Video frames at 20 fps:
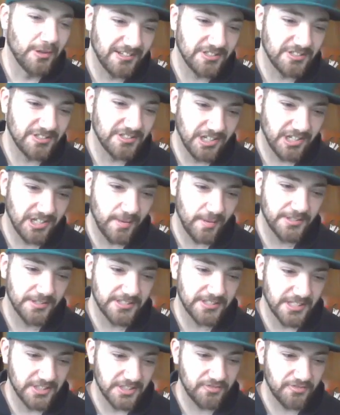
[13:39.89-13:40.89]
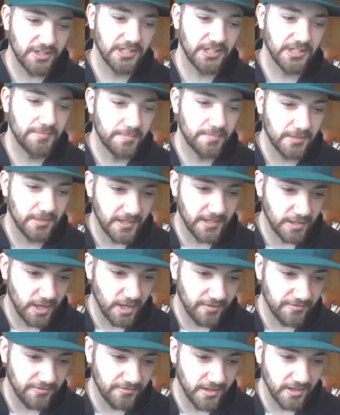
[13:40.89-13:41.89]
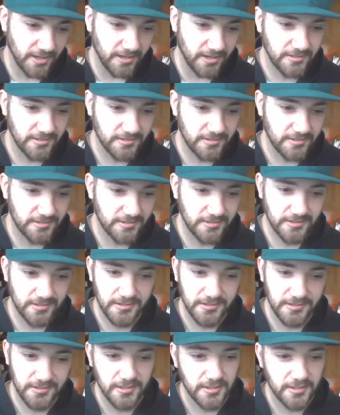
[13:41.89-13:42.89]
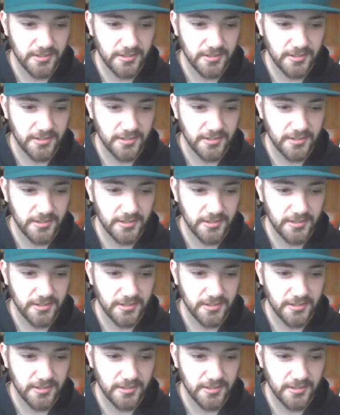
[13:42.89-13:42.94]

It's going to be relentlessly garbage. That's funny, playing off